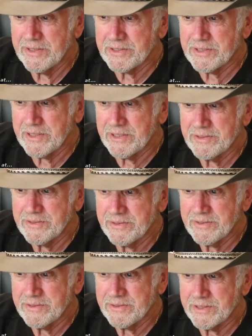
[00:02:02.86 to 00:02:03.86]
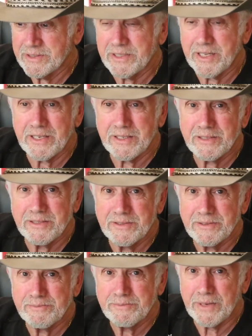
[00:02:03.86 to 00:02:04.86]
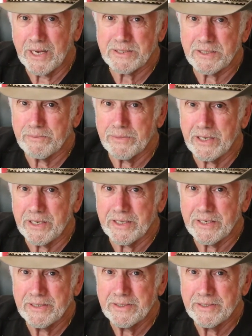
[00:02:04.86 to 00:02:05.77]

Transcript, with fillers: is a distinct possibility.